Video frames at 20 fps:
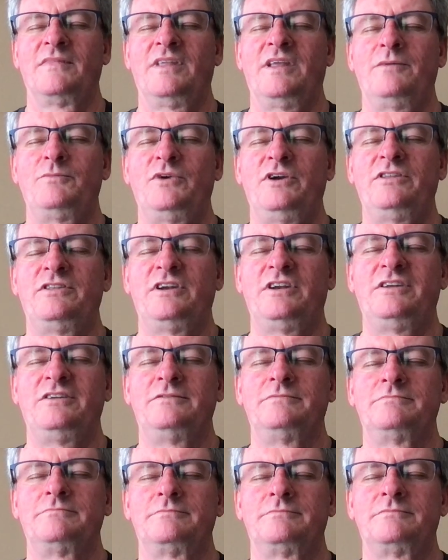I'm breathing
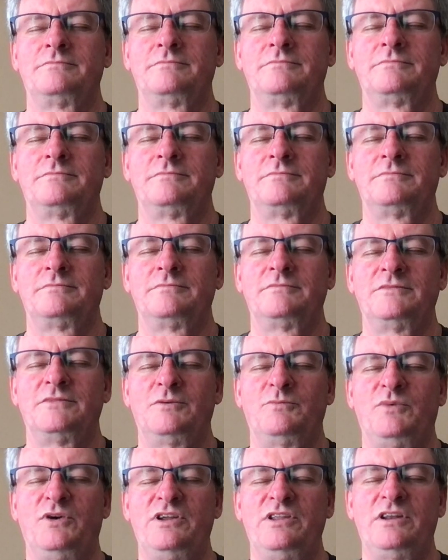in, and
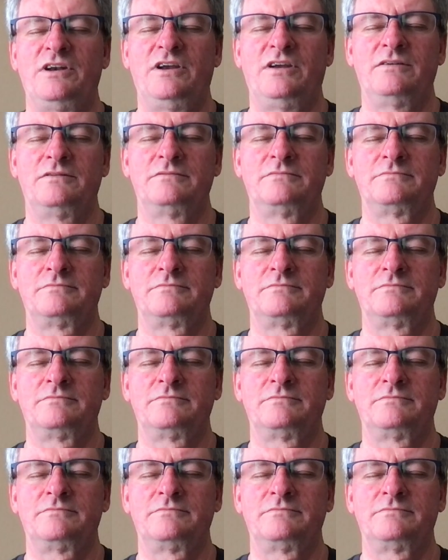I'm breathing out.